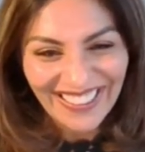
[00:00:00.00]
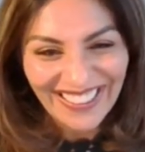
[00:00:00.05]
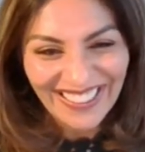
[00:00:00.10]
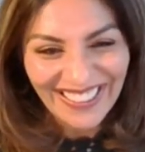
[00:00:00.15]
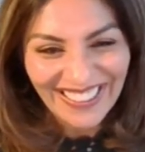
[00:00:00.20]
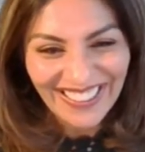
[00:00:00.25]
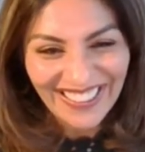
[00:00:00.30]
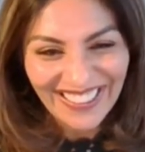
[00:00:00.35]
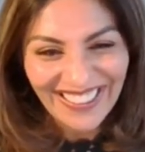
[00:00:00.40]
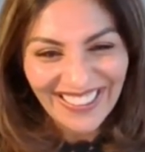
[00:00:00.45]

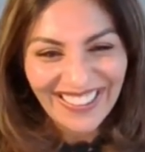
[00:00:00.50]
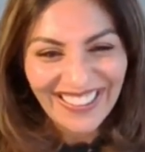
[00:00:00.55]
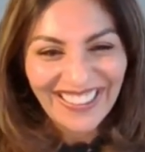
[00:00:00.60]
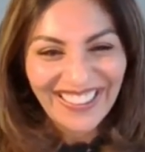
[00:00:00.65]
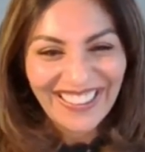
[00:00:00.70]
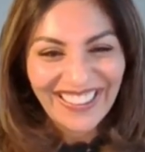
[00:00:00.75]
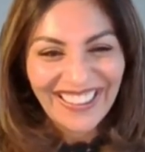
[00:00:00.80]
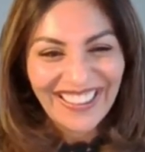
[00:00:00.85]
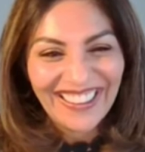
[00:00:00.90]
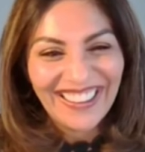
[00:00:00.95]

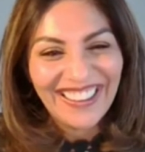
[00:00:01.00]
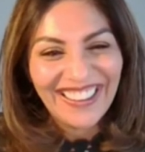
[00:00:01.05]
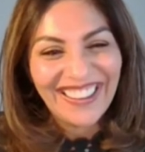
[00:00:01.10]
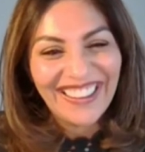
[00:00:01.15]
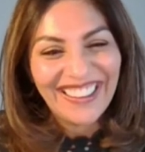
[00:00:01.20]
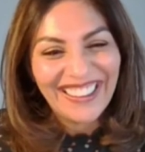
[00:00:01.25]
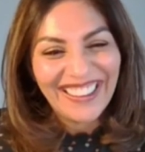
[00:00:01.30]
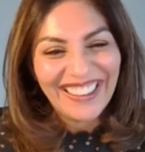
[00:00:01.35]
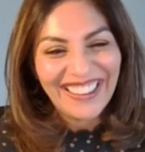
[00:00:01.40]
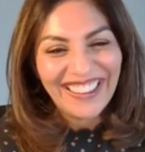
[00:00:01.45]
I'm
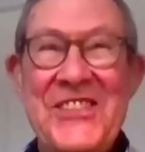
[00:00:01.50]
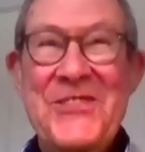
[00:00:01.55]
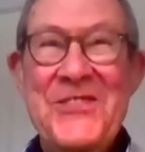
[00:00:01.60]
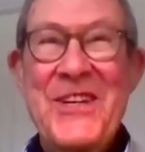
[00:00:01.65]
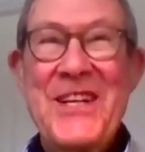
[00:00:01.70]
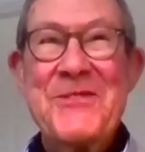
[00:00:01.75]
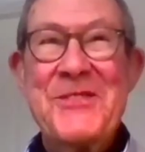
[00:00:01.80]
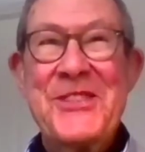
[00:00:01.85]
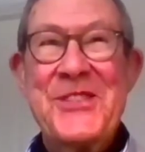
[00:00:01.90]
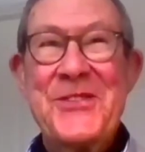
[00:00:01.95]
not sure where
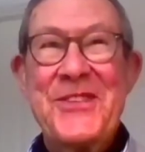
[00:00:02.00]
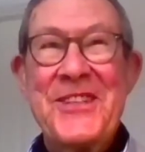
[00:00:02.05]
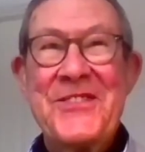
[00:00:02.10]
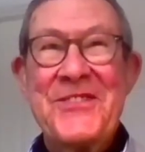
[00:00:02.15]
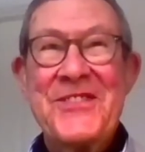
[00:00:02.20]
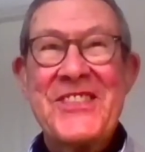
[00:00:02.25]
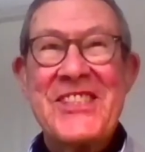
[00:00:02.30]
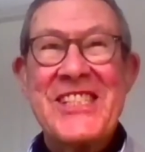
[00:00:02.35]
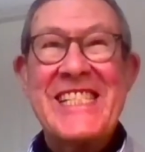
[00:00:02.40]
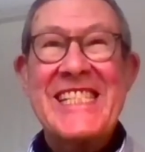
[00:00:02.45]
would you
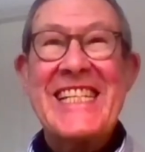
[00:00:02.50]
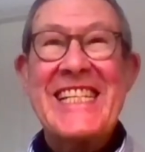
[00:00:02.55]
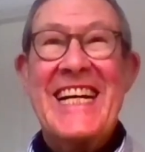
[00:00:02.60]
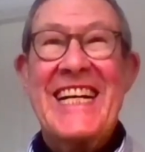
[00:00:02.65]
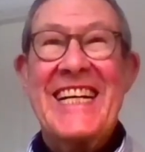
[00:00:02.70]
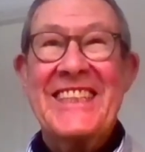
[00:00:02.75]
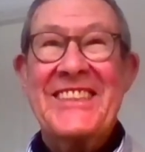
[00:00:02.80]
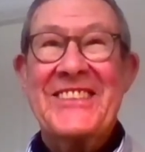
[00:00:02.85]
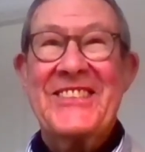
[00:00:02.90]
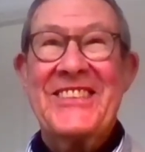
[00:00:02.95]
even
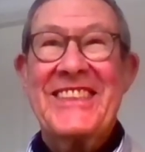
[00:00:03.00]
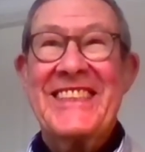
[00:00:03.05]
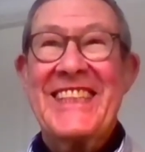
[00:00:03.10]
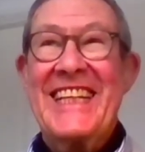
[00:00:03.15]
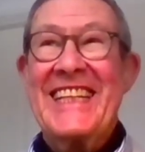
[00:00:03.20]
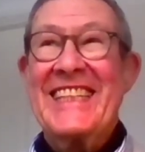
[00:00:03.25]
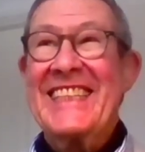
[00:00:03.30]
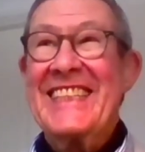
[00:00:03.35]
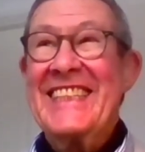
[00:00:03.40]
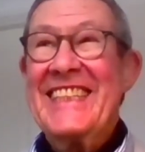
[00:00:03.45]
start with
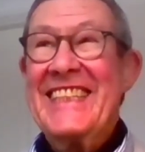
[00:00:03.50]
that